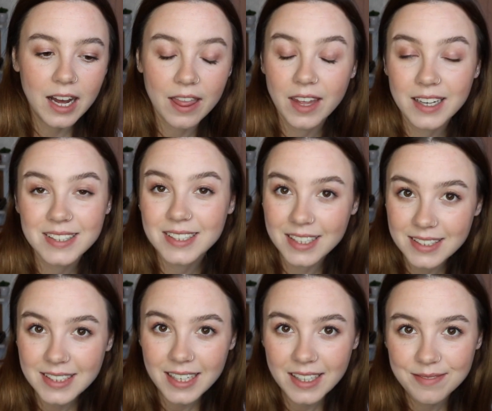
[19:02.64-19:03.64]
I think
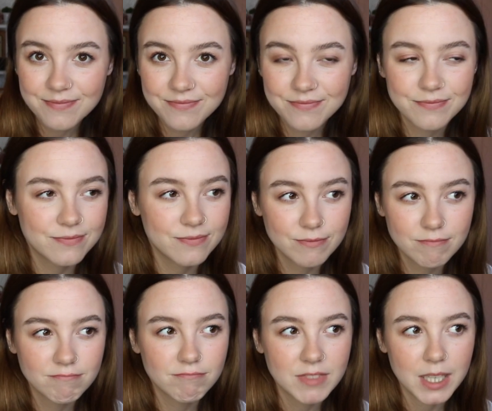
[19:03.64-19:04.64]
60.
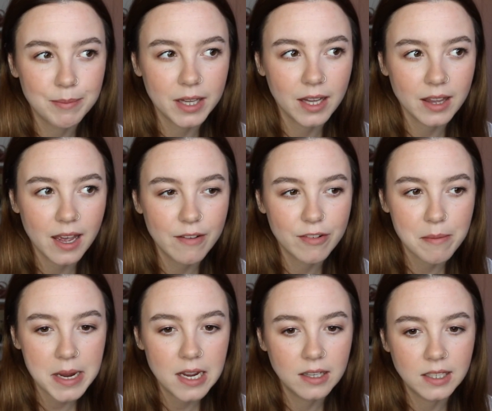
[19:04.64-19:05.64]
Something like that for
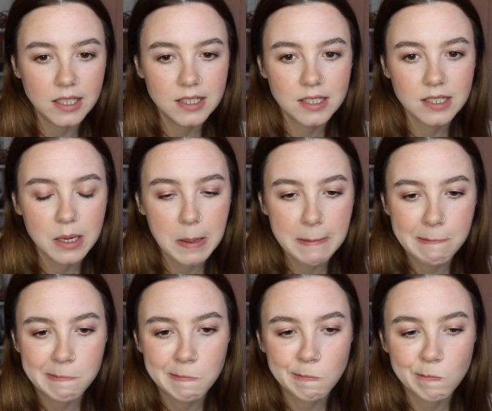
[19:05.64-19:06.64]
me at least.
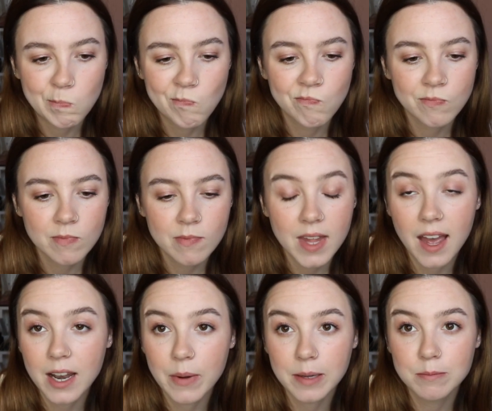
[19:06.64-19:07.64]

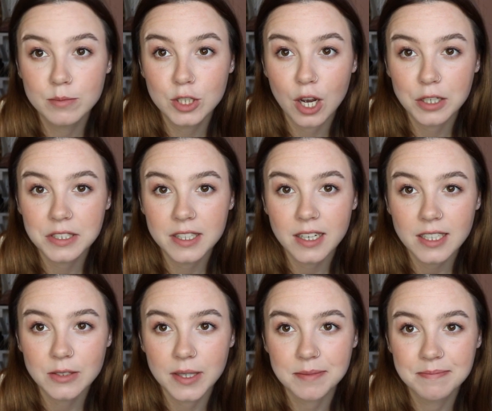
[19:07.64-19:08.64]
Anyway, talk to you in the
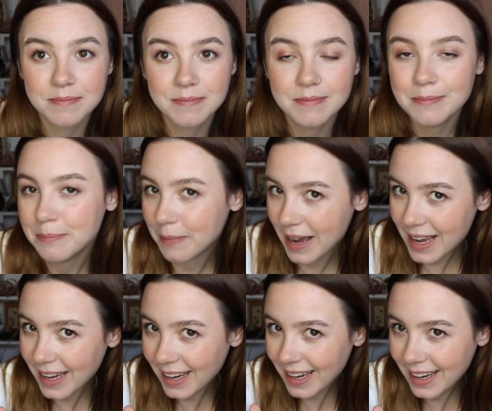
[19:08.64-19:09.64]
next one.
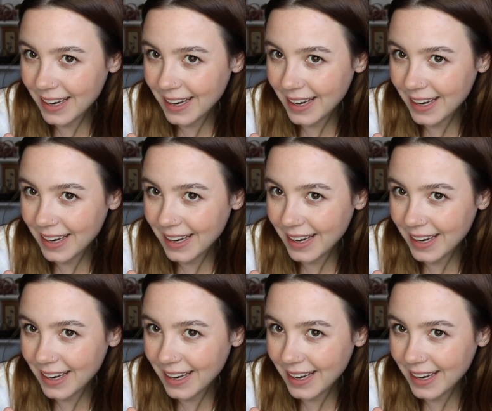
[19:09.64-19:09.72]
Bye!